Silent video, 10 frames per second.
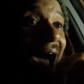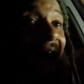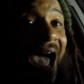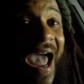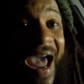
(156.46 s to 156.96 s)

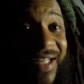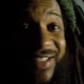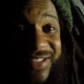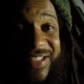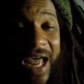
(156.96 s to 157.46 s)
I had
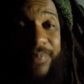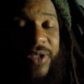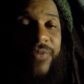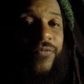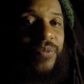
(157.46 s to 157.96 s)
to stop
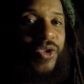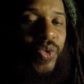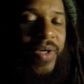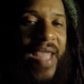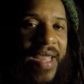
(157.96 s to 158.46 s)
them from
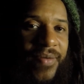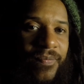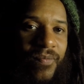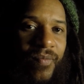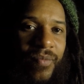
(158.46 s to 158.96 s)
doing that.
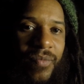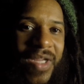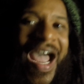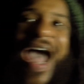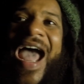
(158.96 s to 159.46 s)

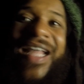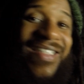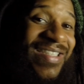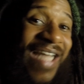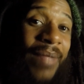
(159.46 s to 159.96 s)
I had
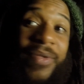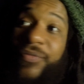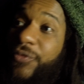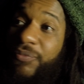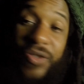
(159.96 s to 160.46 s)
to stop
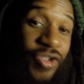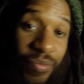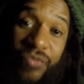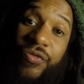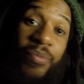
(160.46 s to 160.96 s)
them
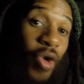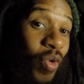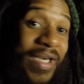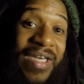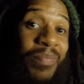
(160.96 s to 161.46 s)
from
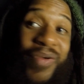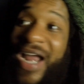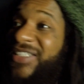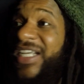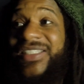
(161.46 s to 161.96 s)
going in the
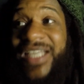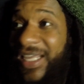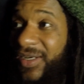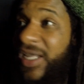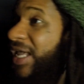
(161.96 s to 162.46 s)
projects
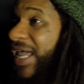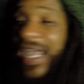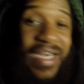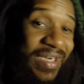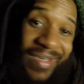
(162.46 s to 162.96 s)

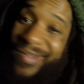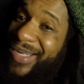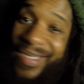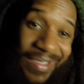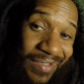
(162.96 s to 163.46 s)

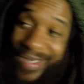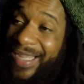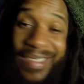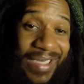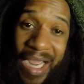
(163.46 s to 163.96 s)
and
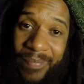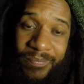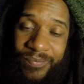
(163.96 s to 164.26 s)
lighting it up.